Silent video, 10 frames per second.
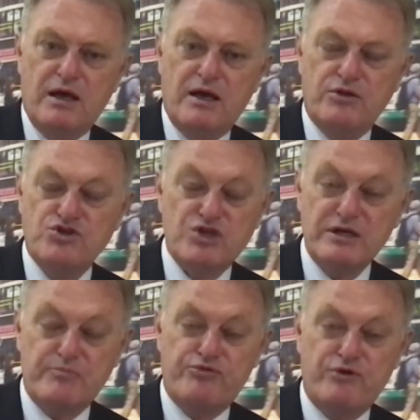Uh, the
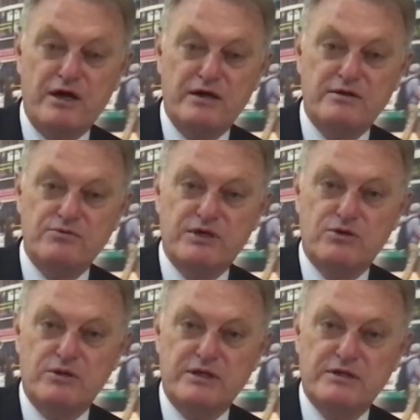China pride, we
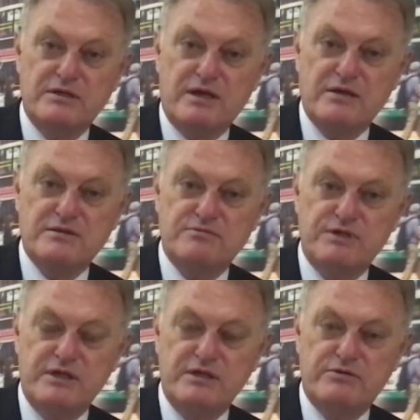call it, uh, has
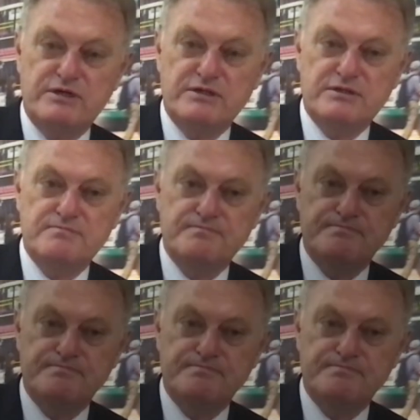really increased.